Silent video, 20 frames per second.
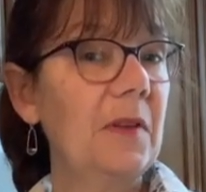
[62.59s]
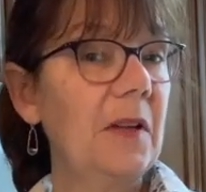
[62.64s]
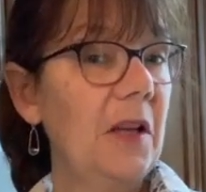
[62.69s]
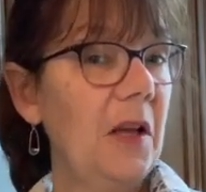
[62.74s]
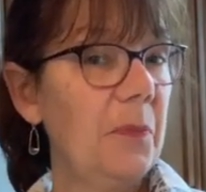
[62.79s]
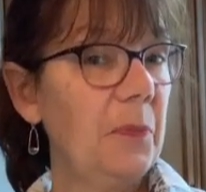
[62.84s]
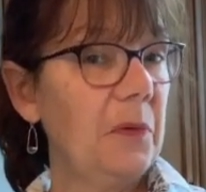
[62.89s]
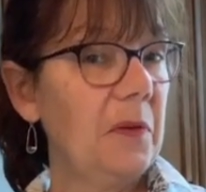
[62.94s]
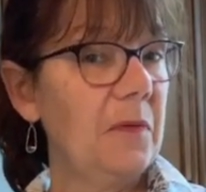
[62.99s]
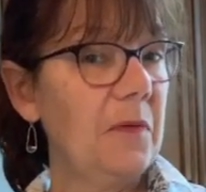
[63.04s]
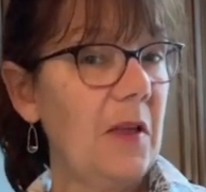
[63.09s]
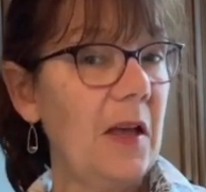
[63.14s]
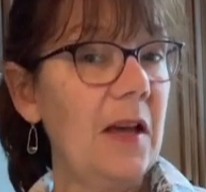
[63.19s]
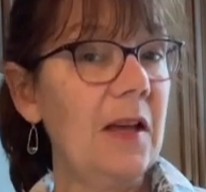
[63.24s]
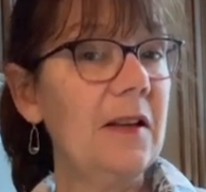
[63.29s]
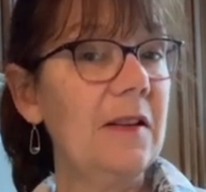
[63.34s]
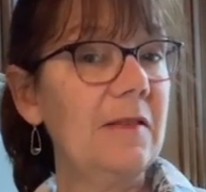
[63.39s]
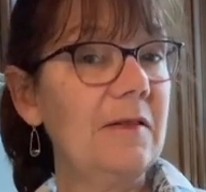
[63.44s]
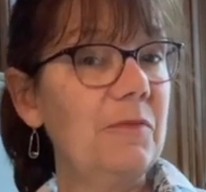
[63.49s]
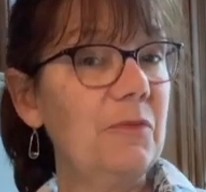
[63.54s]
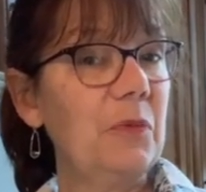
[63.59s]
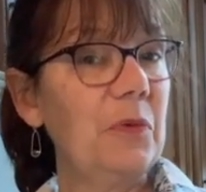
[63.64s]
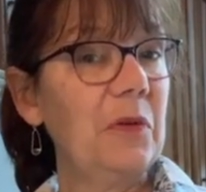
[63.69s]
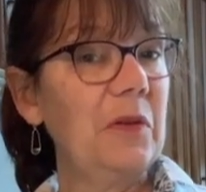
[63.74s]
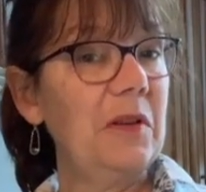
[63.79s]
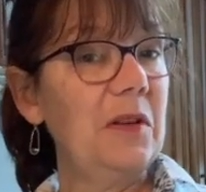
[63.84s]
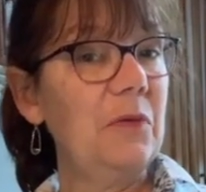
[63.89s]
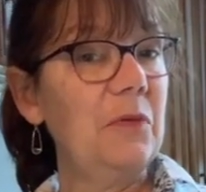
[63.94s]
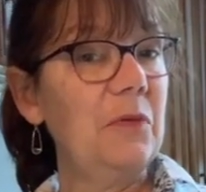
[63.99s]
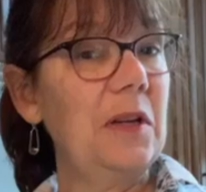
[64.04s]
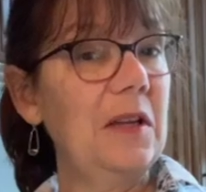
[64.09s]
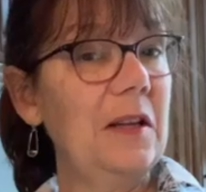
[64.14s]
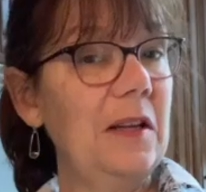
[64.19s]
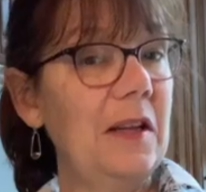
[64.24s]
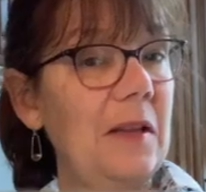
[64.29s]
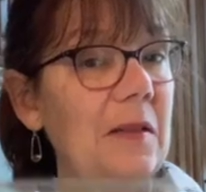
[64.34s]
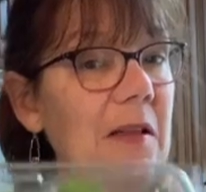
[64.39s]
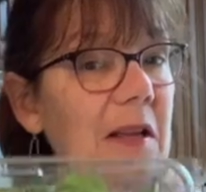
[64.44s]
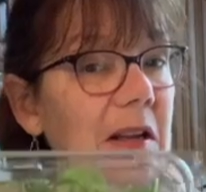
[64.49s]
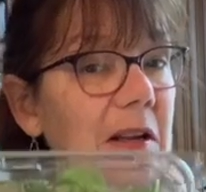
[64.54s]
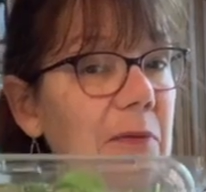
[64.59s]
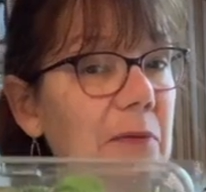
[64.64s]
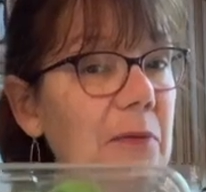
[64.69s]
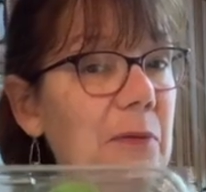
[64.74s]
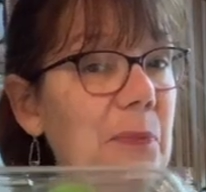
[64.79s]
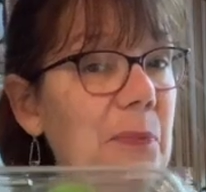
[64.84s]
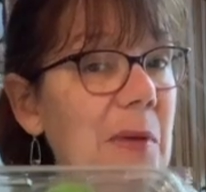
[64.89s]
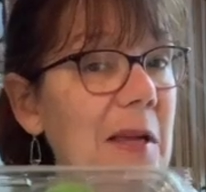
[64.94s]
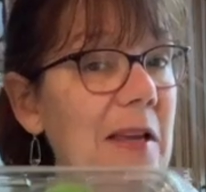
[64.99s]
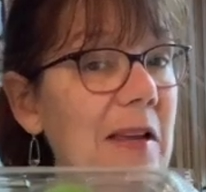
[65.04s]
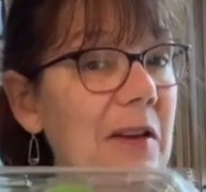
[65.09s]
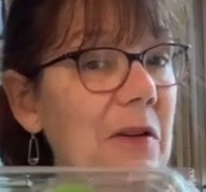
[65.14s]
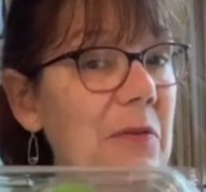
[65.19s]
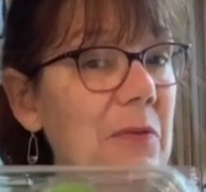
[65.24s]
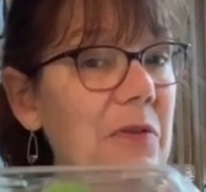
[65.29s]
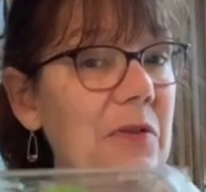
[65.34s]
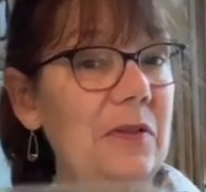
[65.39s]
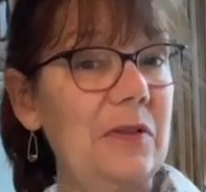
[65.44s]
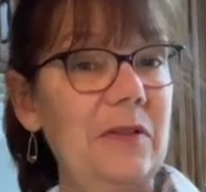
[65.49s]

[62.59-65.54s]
cups of that, and we'll see if get that out of a pound.